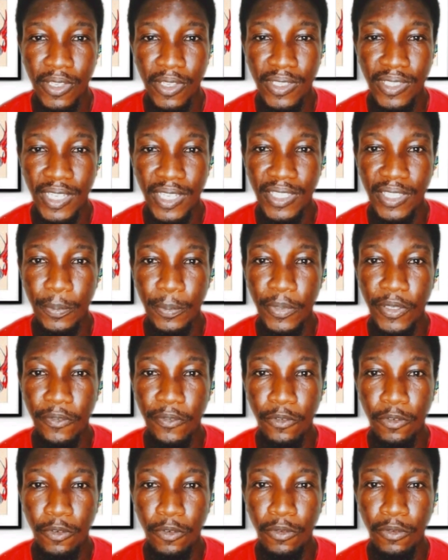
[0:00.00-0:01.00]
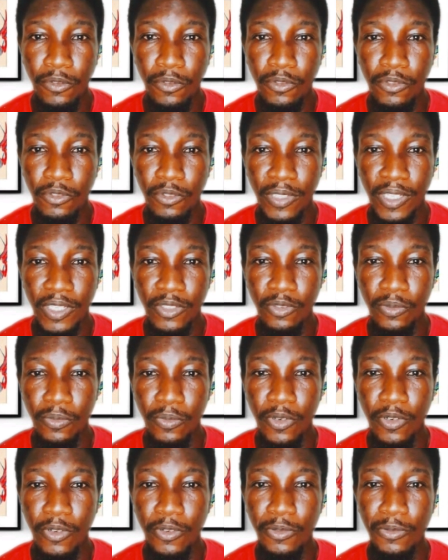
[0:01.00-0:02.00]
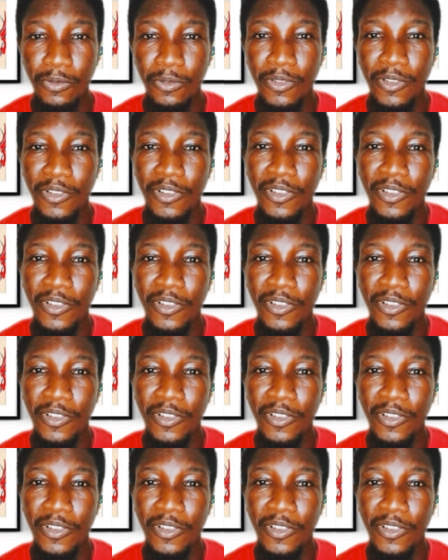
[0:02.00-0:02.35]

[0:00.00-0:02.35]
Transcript: that they pay for, so that tomorrow